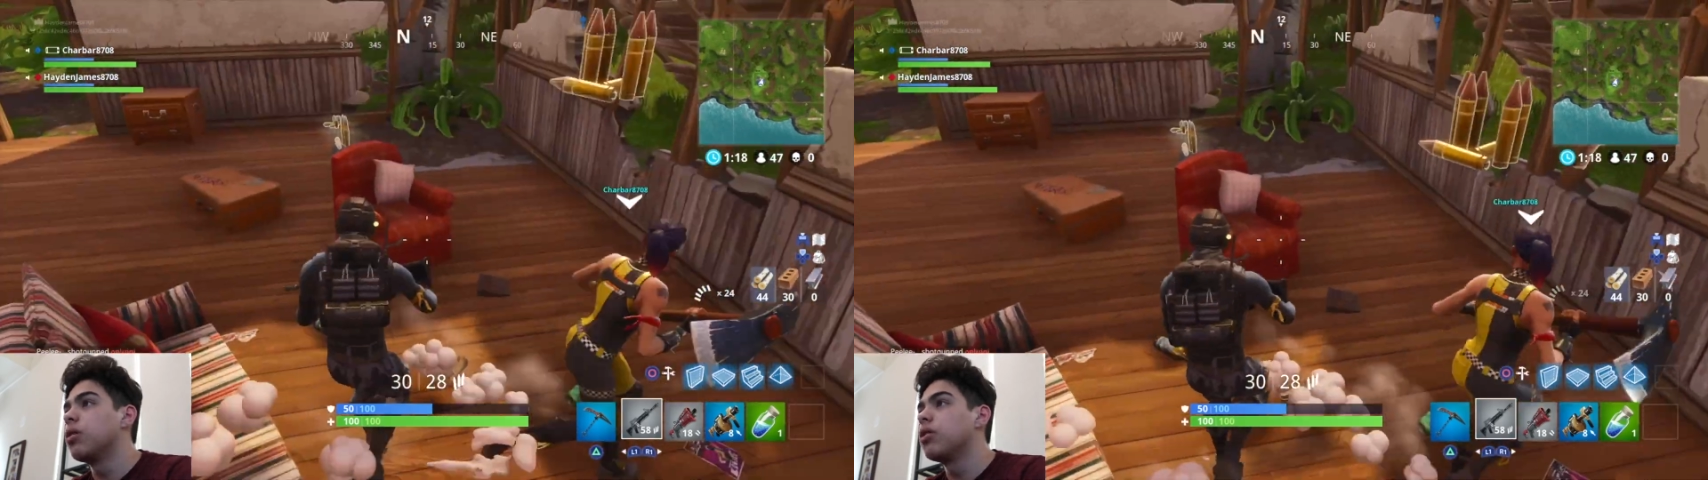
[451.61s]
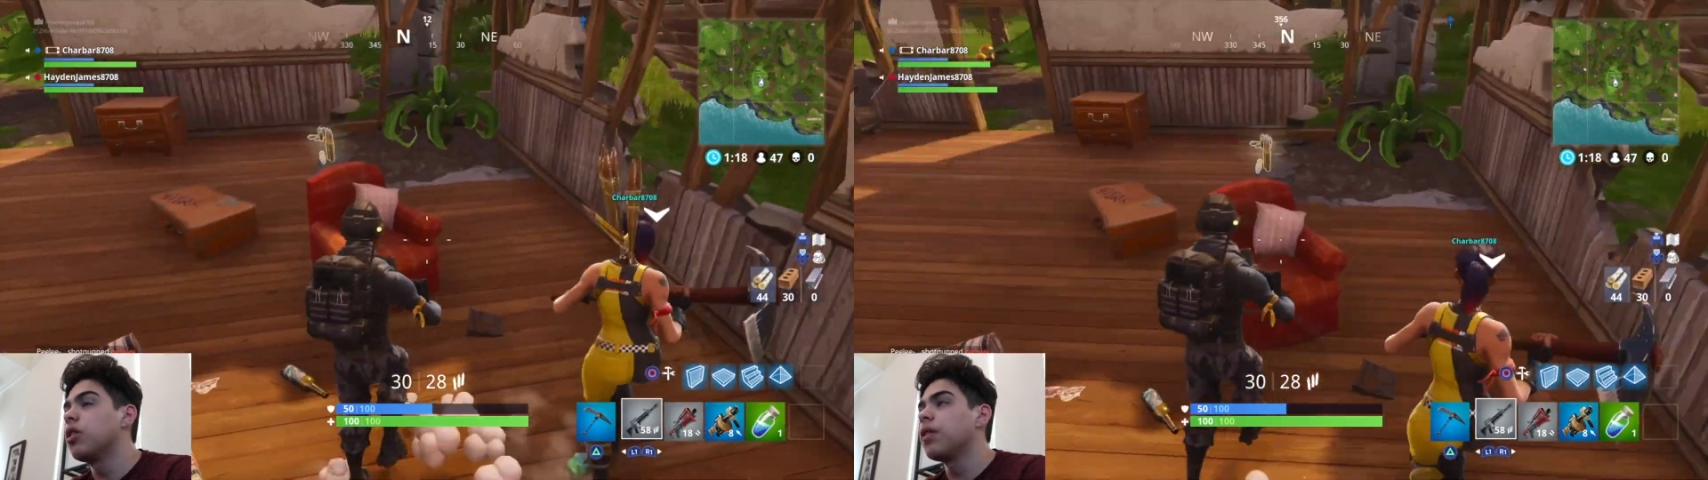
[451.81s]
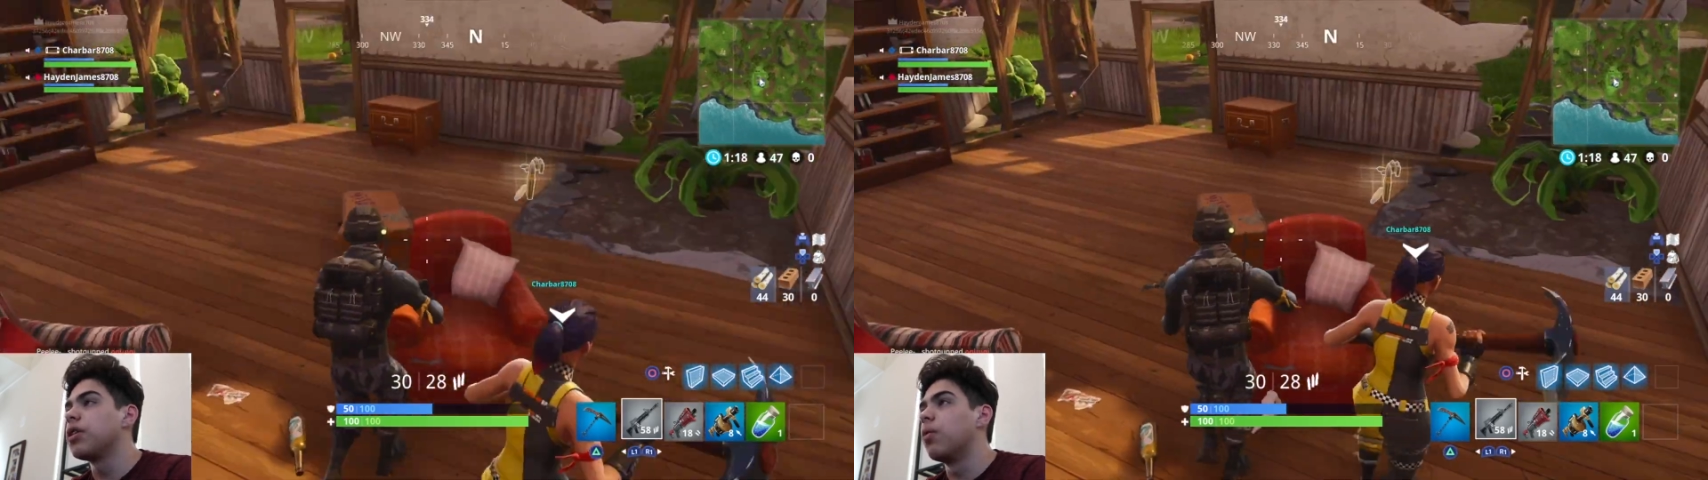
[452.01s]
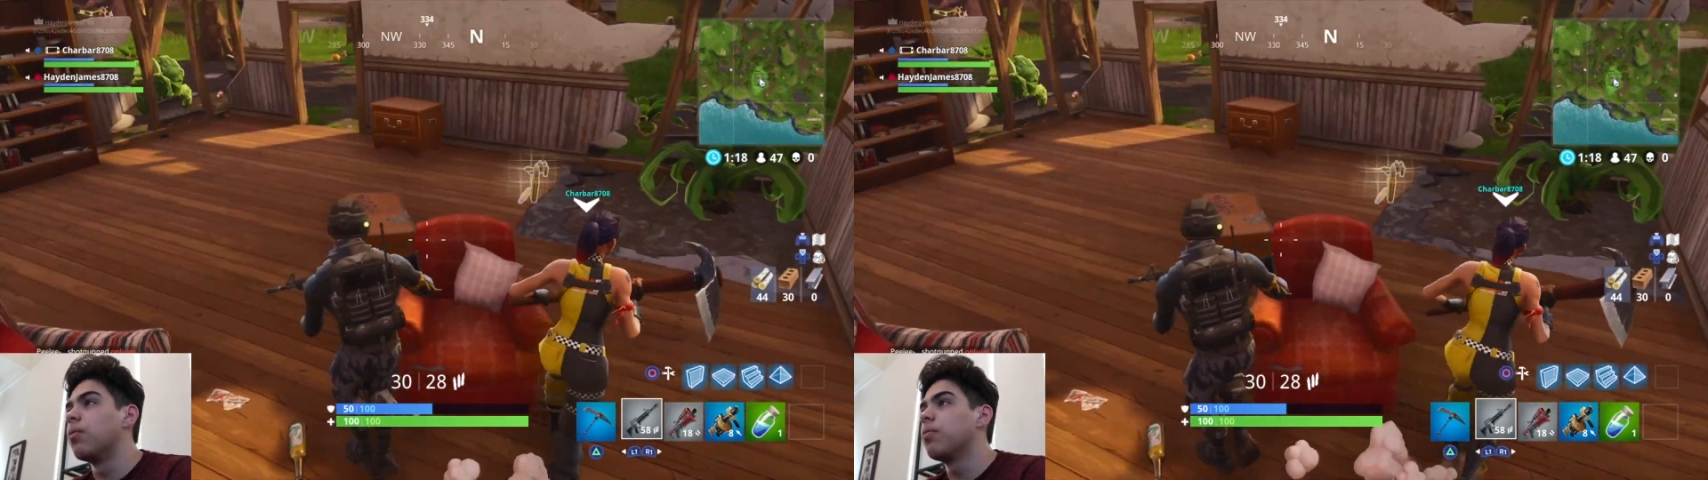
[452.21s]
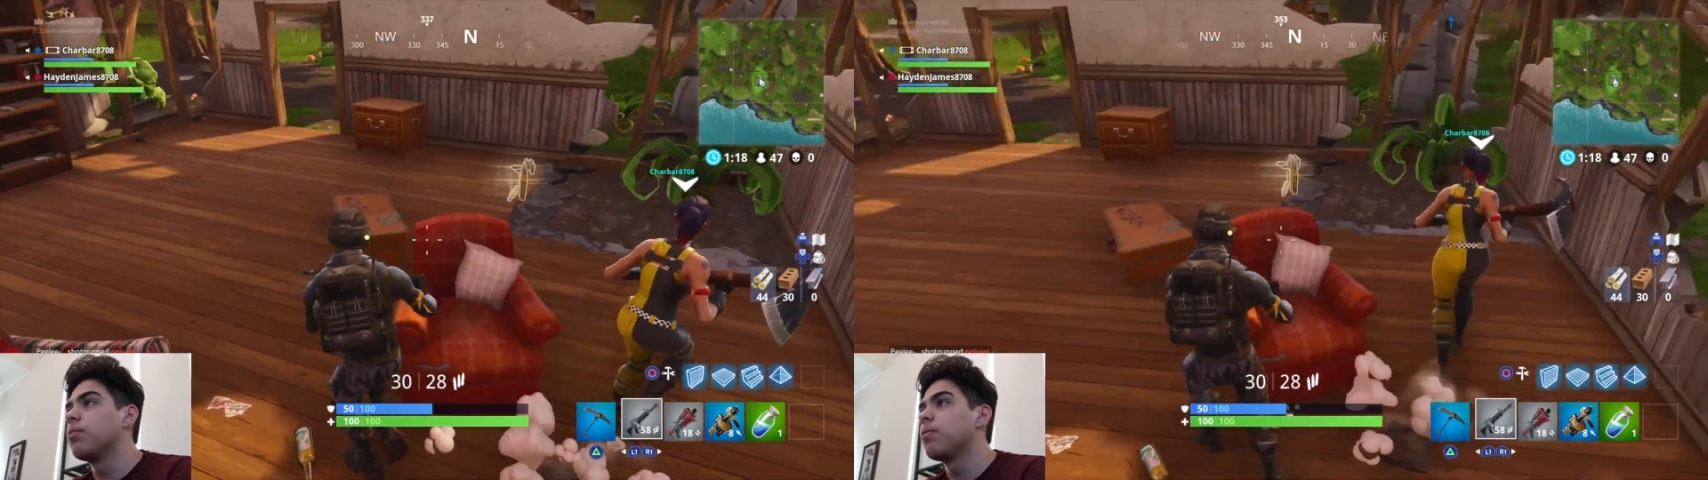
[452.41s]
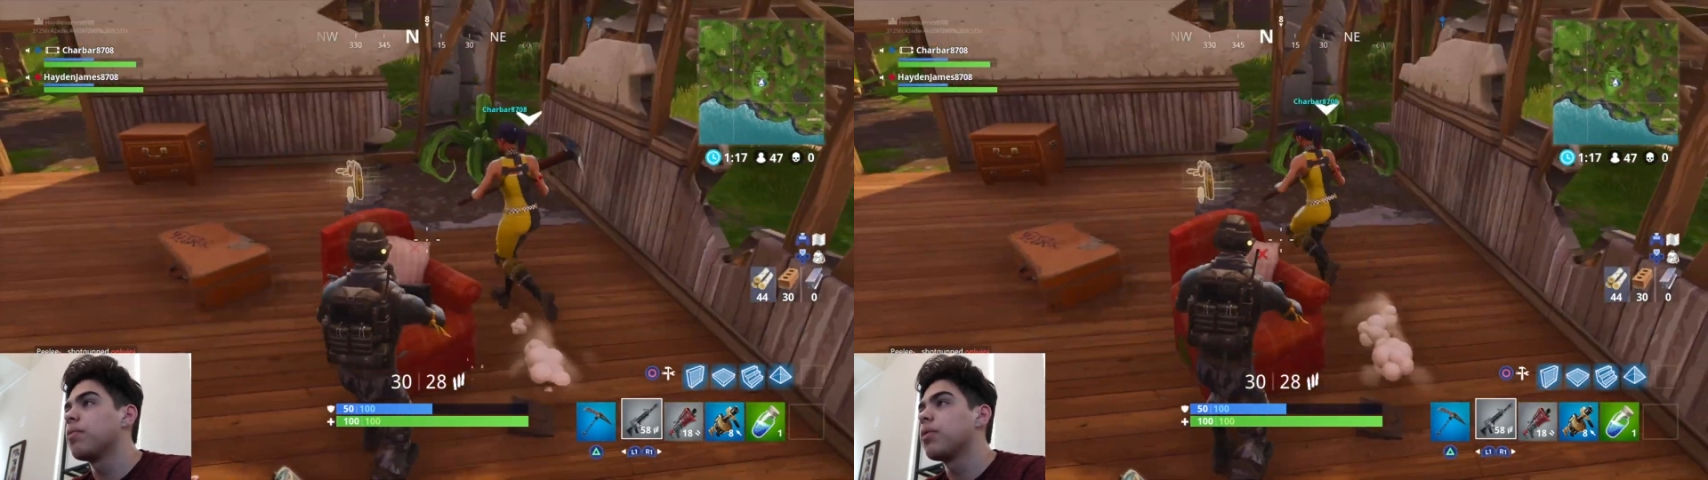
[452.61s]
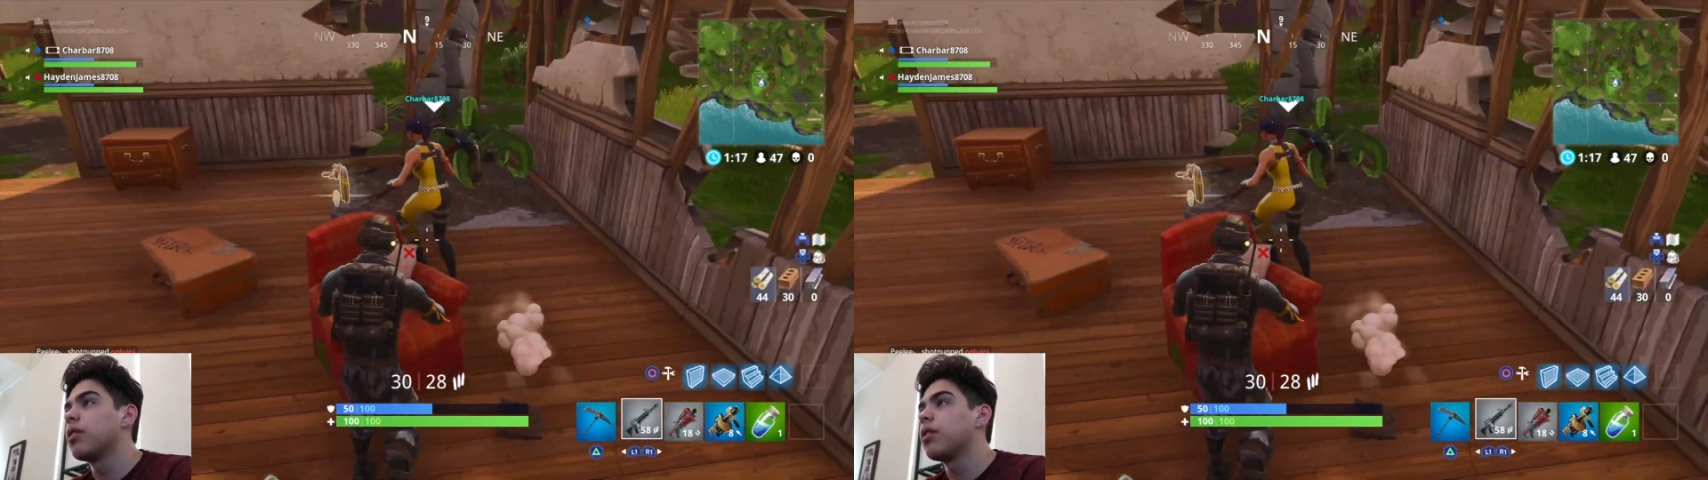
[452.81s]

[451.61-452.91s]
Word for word: Yeah. No, they don't. Yes, they do.